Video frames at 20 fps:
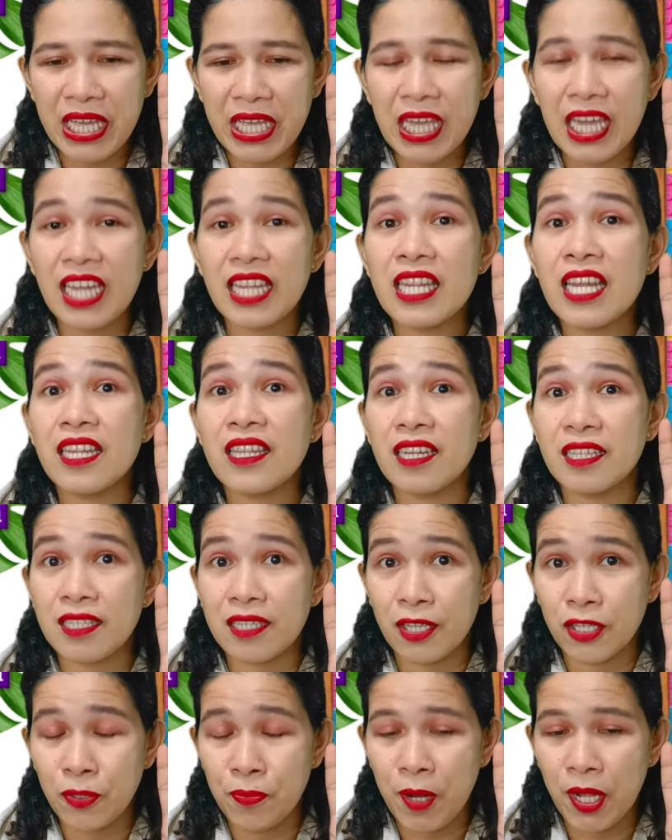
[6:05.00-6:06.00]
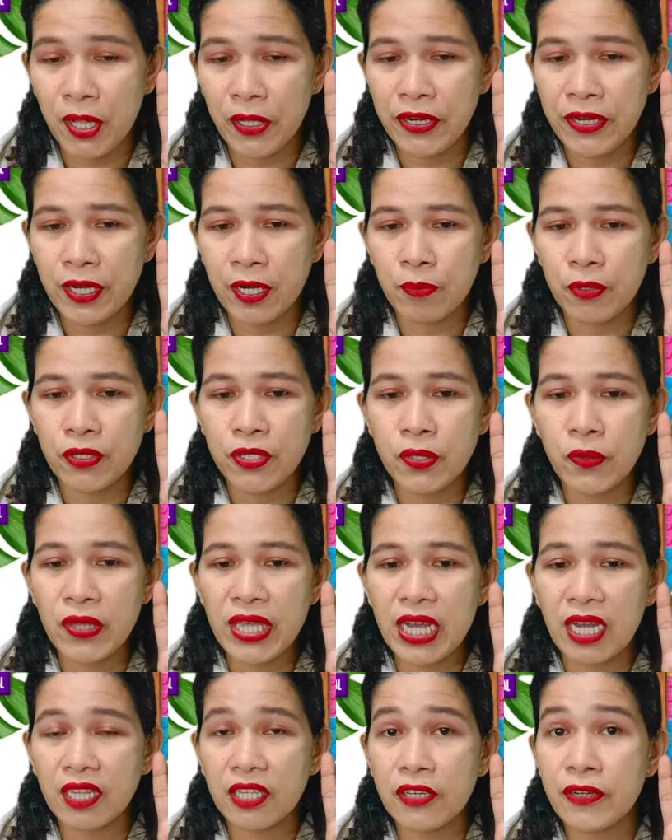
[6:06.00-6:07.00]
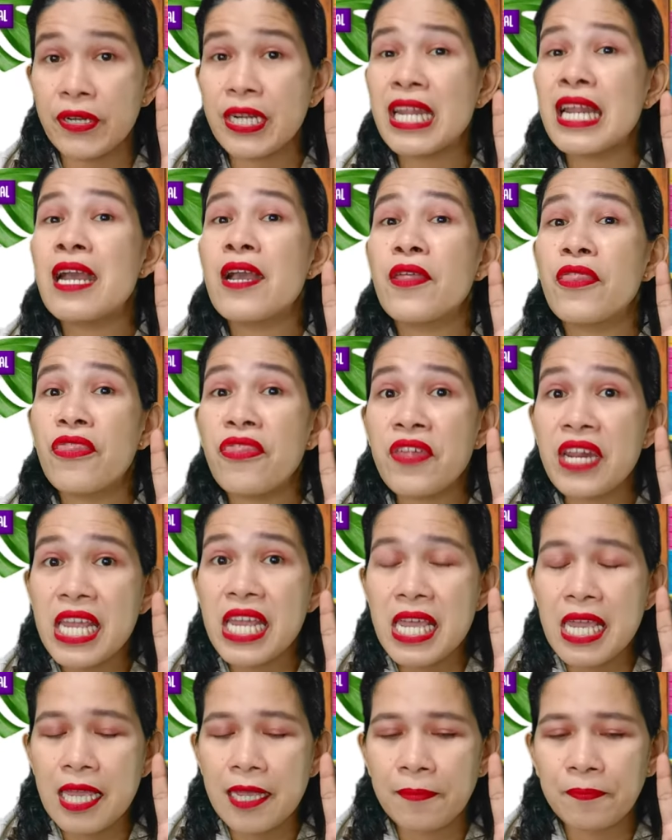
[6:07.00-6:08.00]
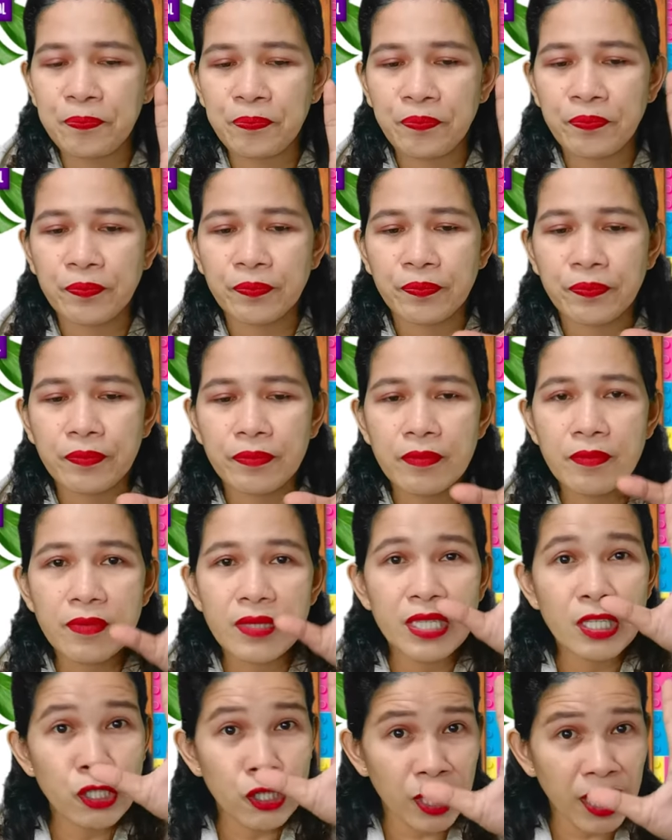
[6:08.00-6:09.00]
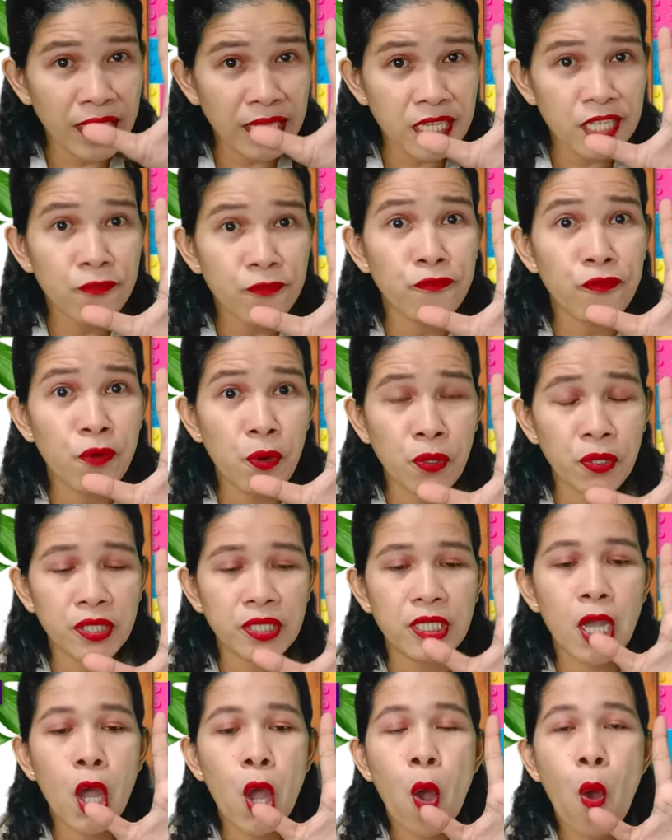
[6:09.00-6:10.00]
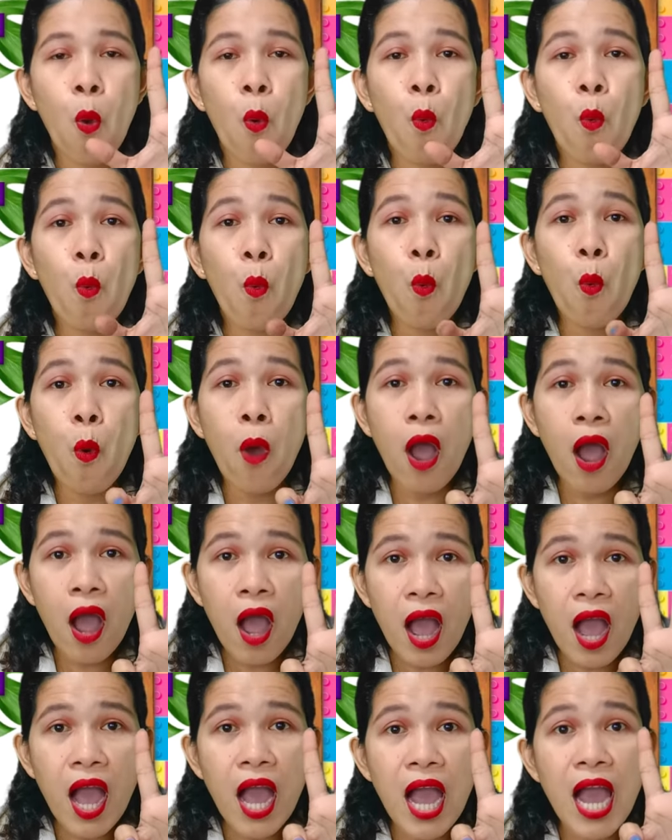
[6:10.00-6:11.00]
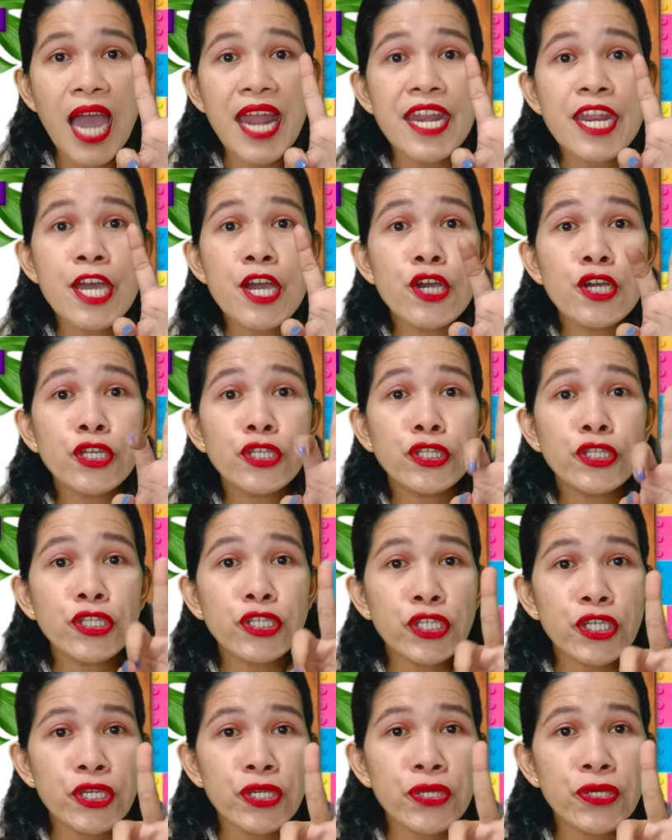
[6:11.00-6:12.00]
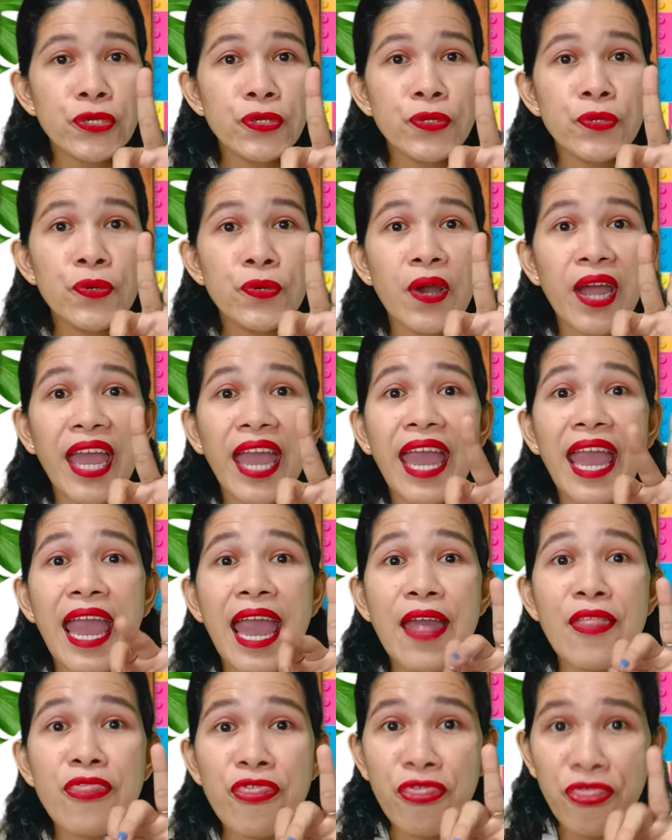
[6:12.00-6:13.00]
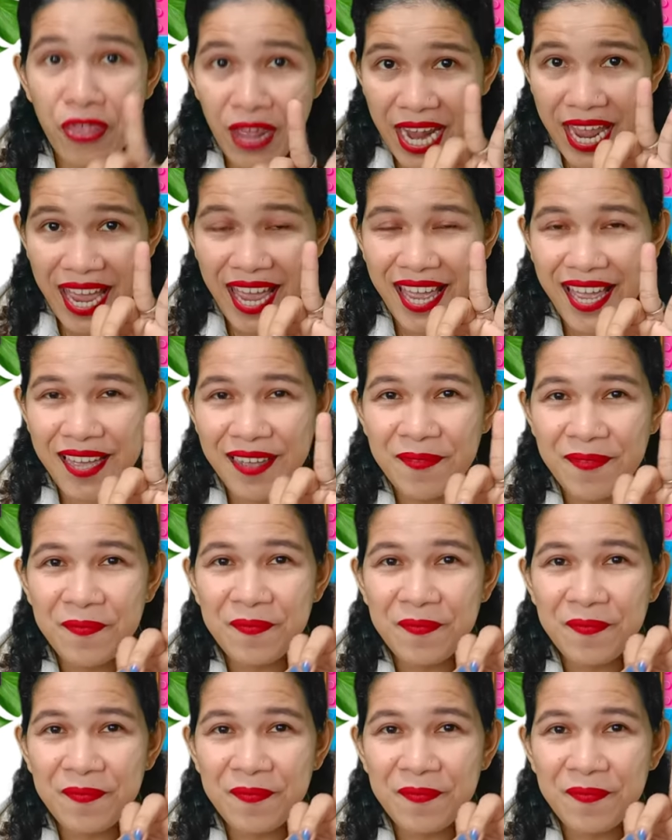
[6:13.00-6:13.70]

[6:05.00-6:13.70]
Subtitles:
good. That's the smaller number. So we got here 3. So let's fold. 1, 2, and 3.